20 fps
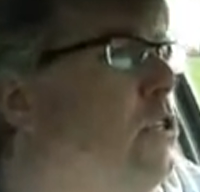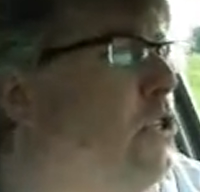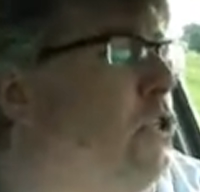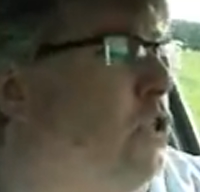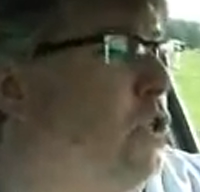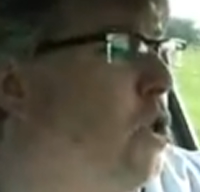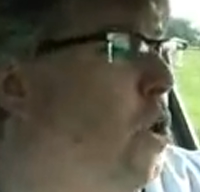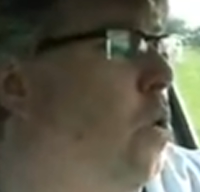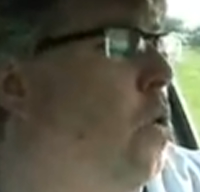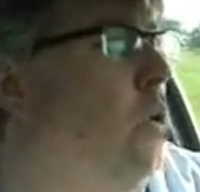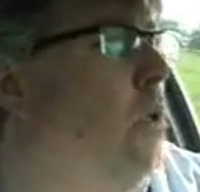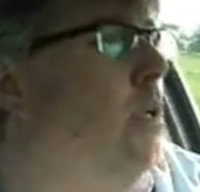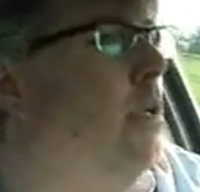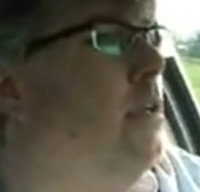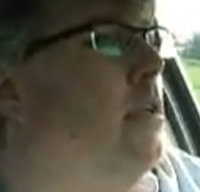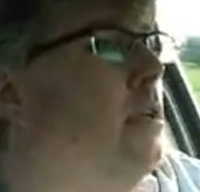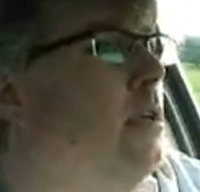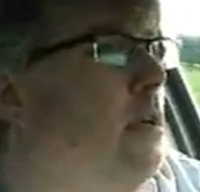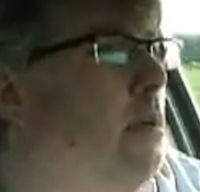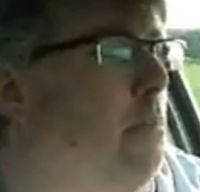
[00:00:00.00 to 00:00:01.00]

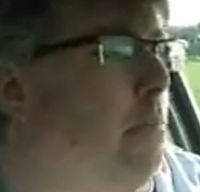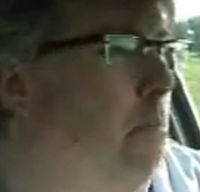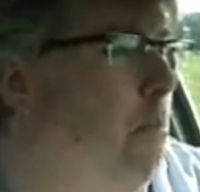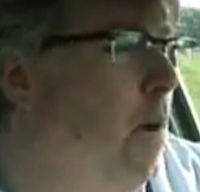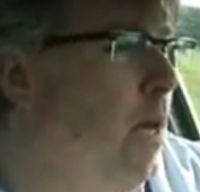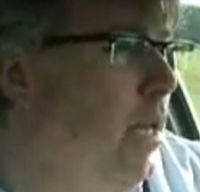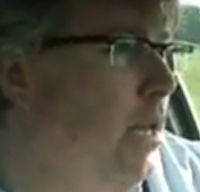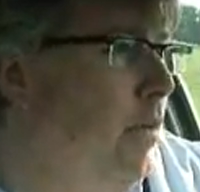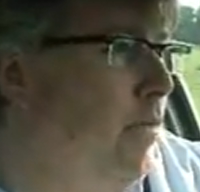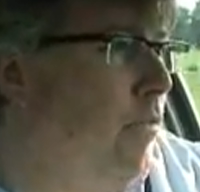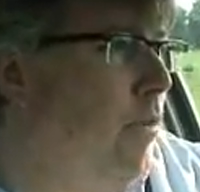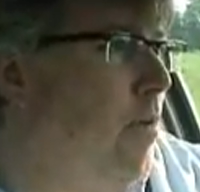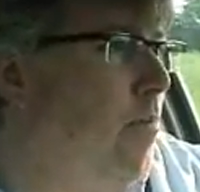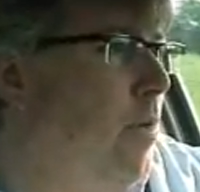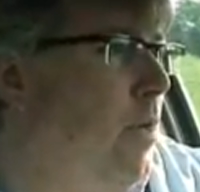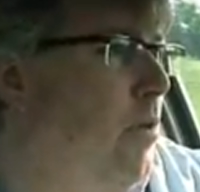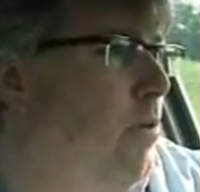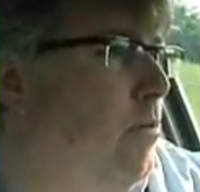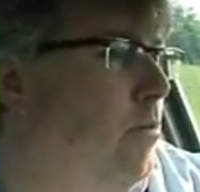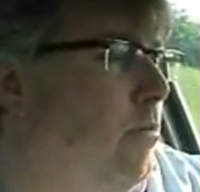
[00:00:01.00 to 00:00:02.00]
stolen money
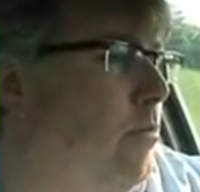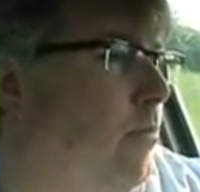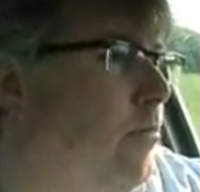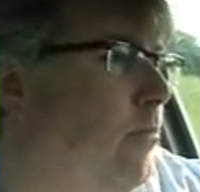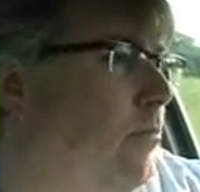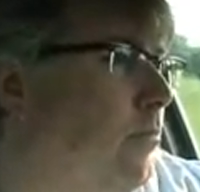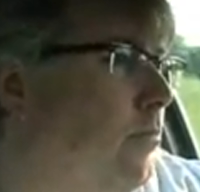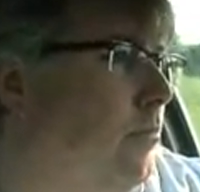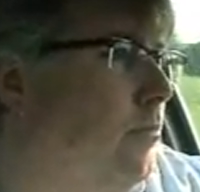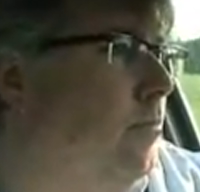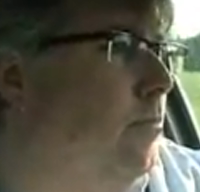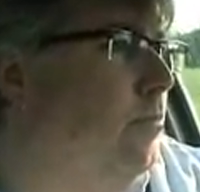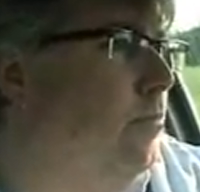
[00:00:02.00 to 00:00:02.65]
from you